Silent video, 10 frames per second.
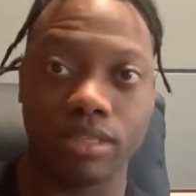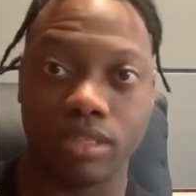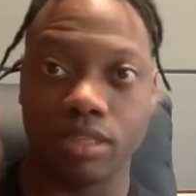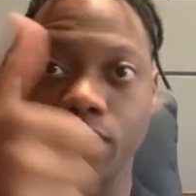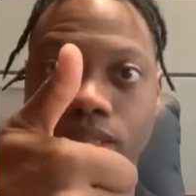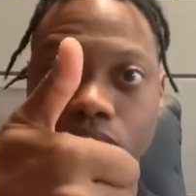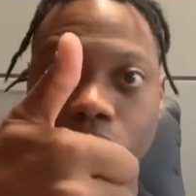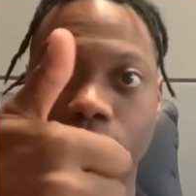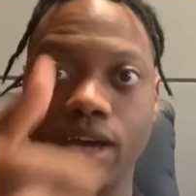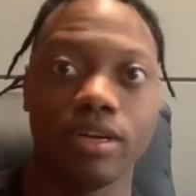they are
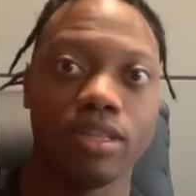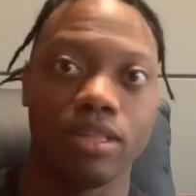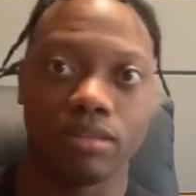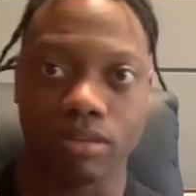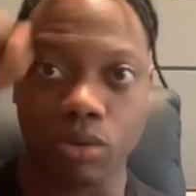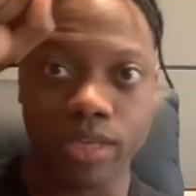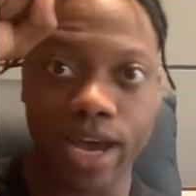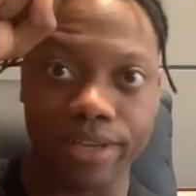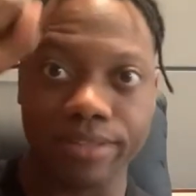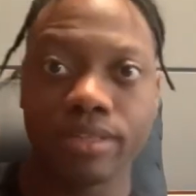dependent on your
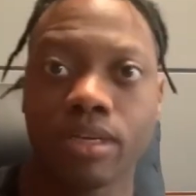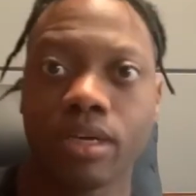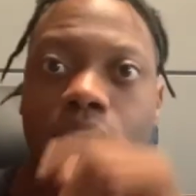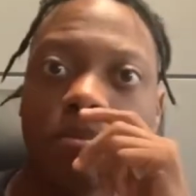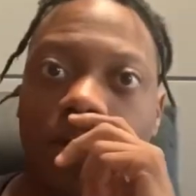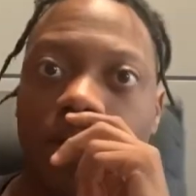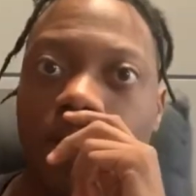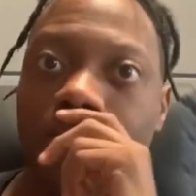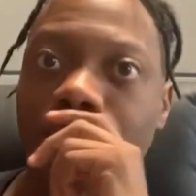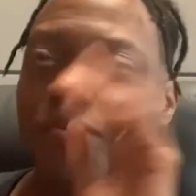hunger for sports so
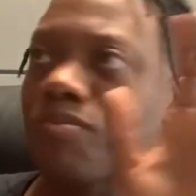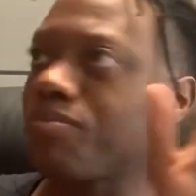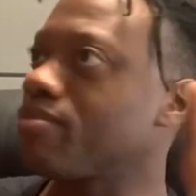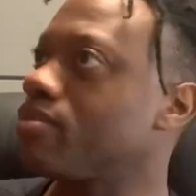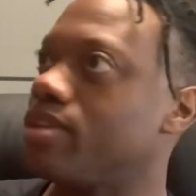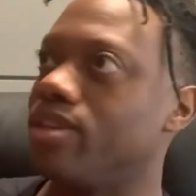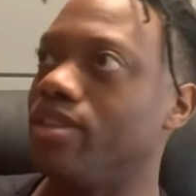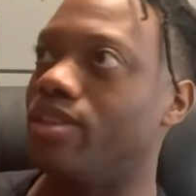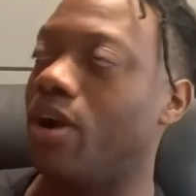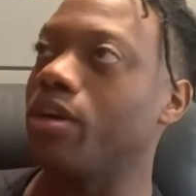much that like you'll
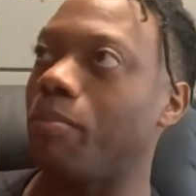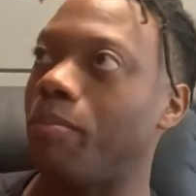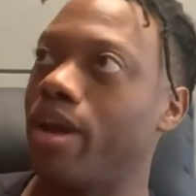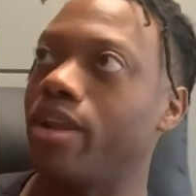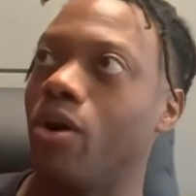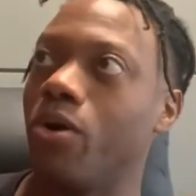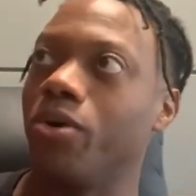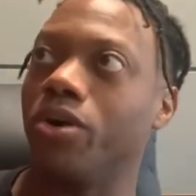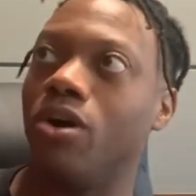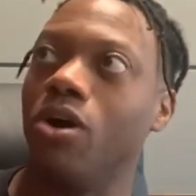pay for this.
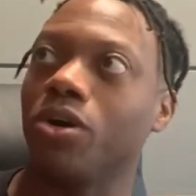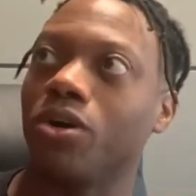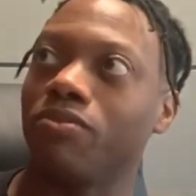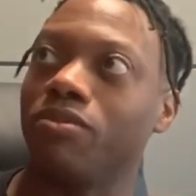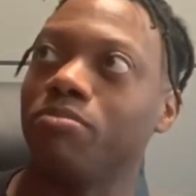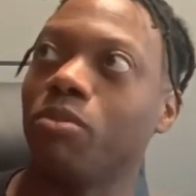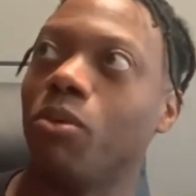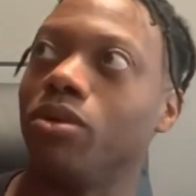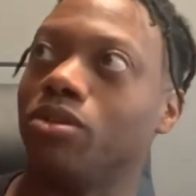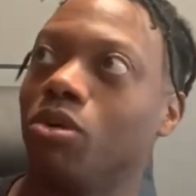They try to keep
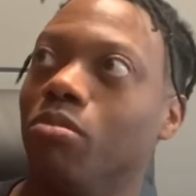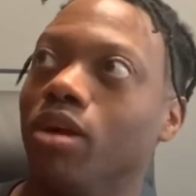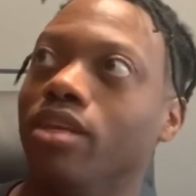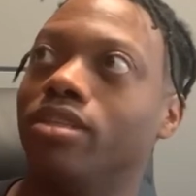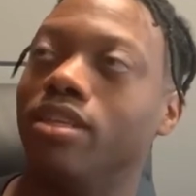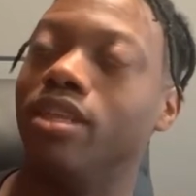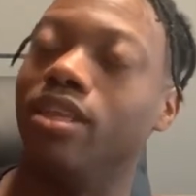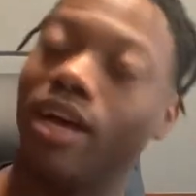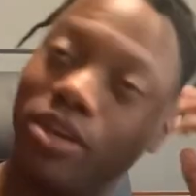this money coming in, guys.